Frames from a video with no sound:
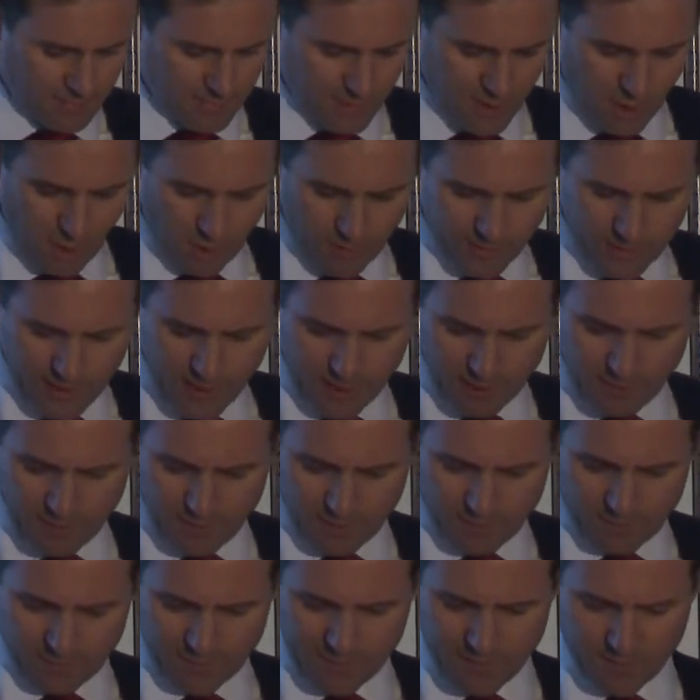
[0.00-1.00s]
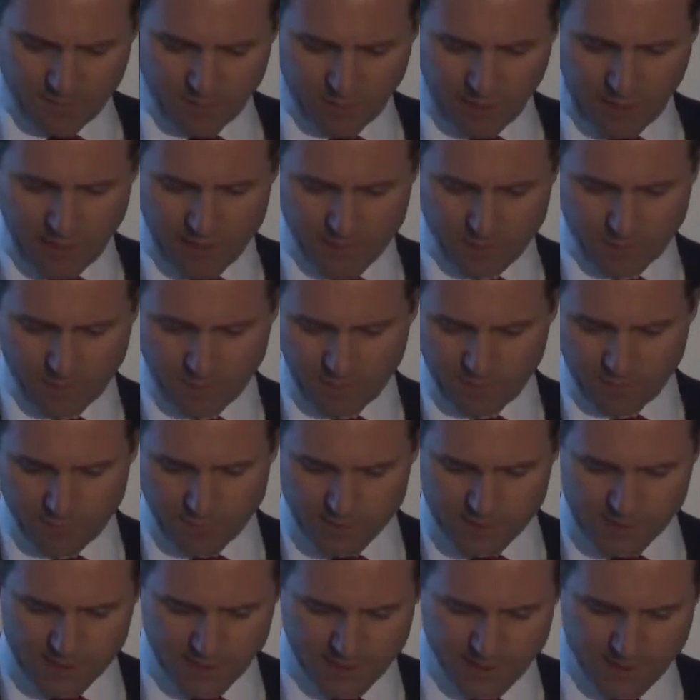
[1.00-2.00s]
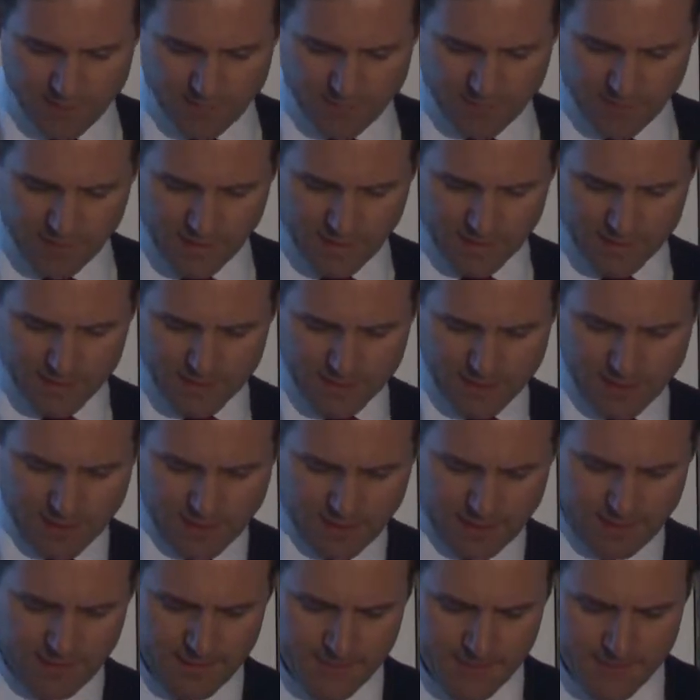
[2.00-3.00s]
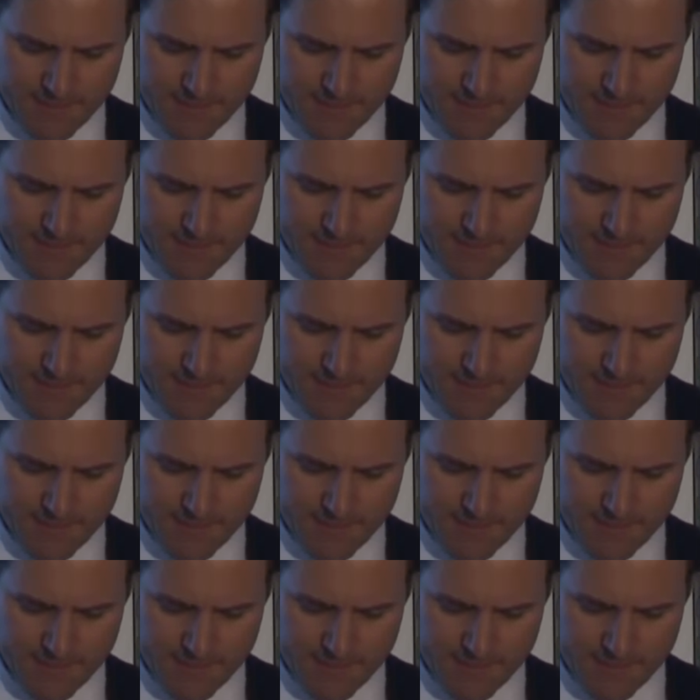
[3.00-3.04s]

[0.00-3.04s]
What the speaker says: common area of complaint we receive, and that's that